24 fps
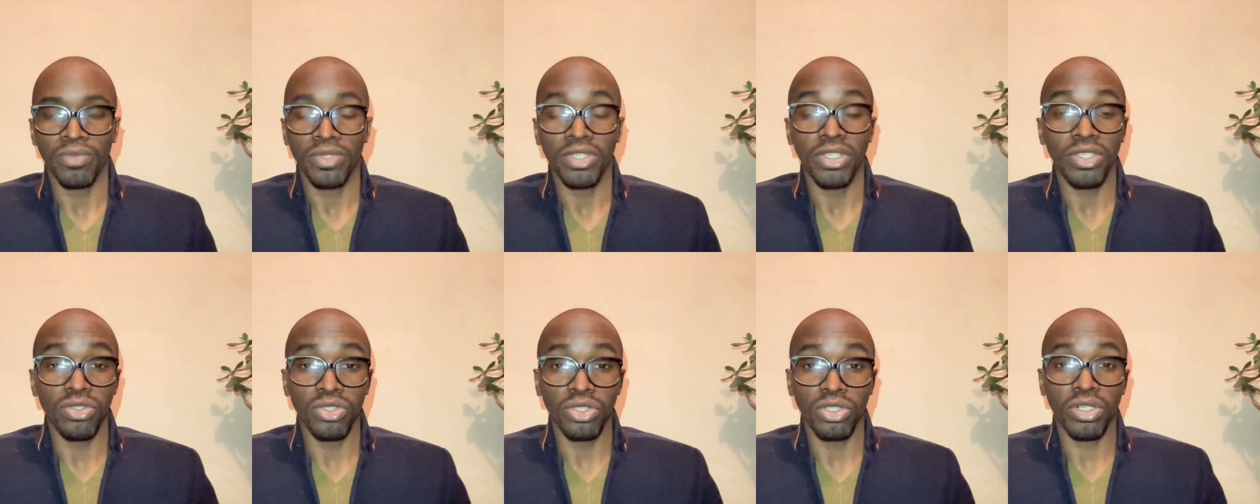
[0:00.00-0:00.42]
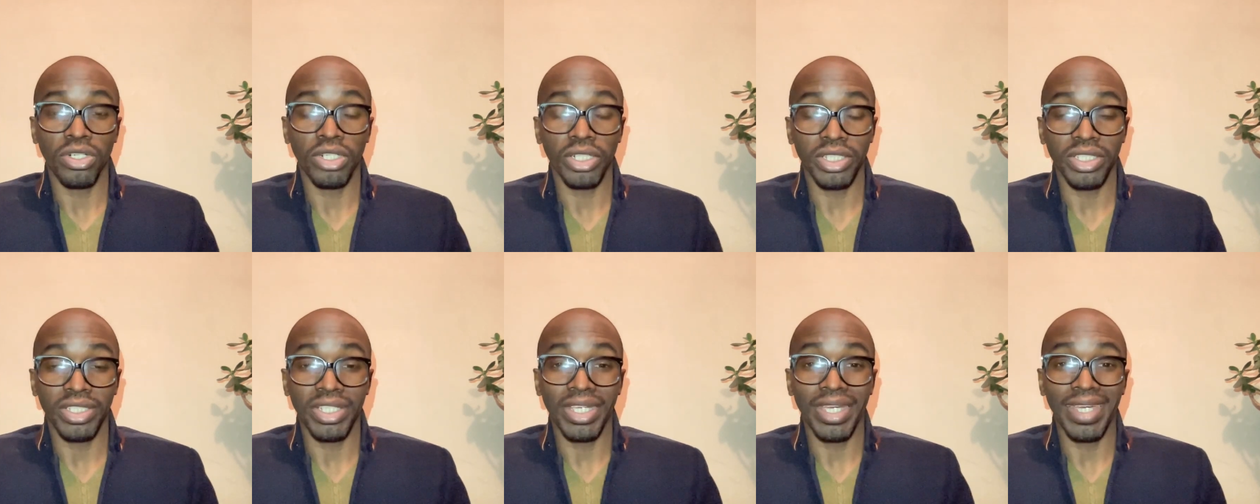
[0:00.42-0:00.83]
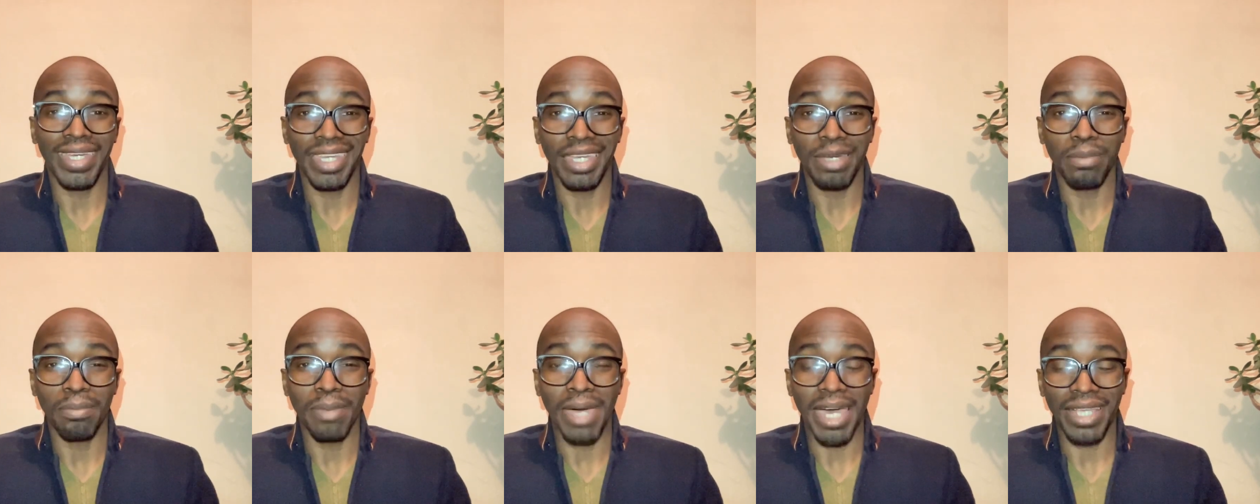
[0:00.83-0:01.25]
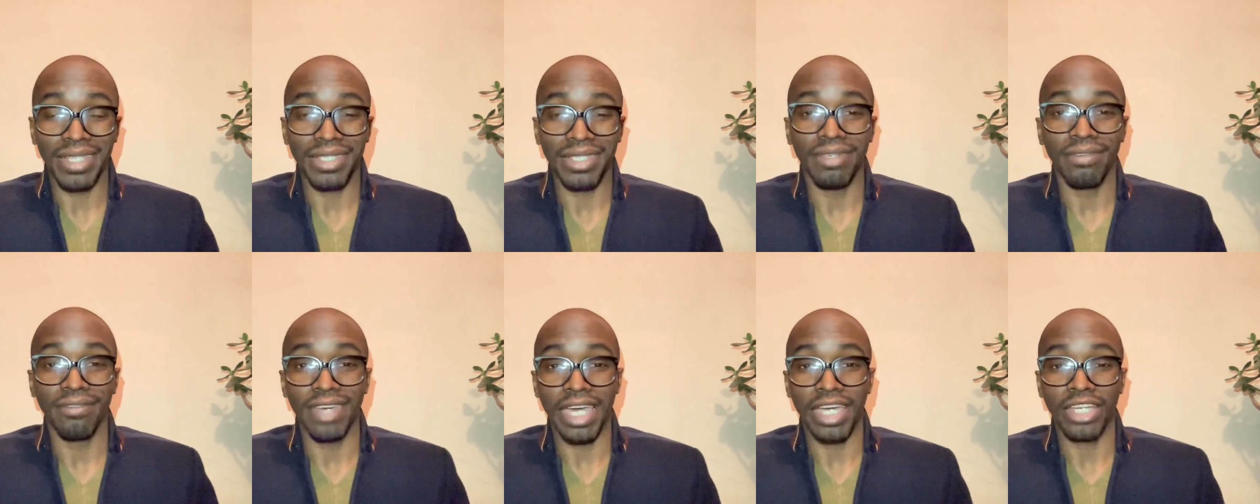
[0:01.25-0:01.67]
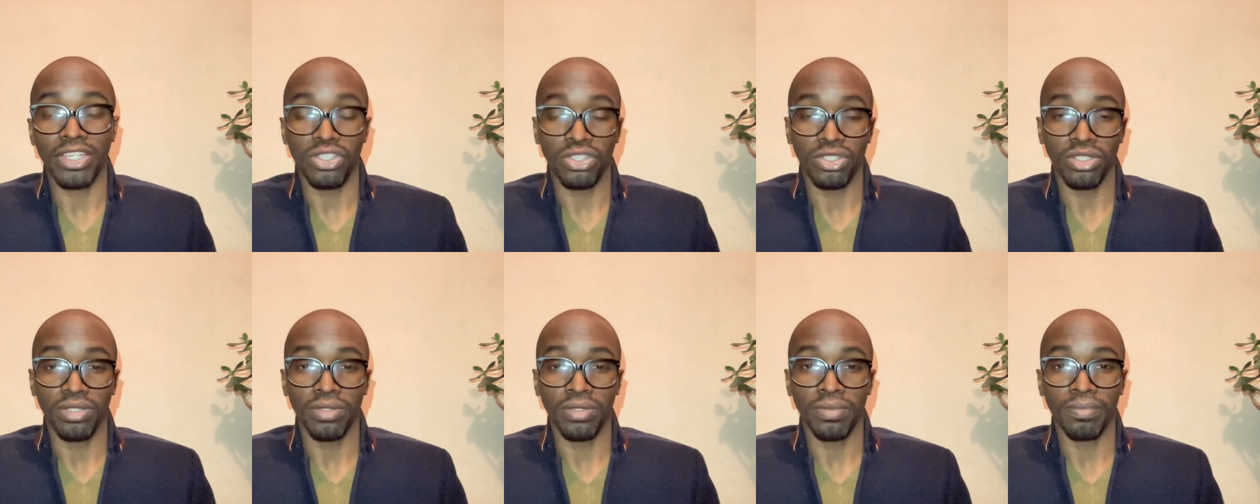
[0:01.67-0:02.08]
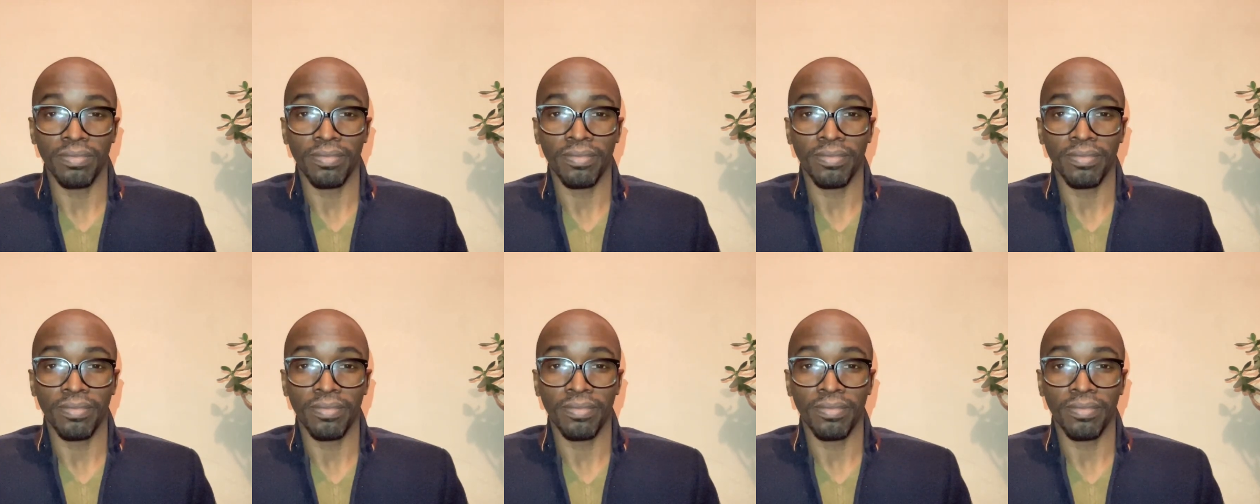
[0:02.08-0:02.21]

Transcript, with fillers: you start taking massive action.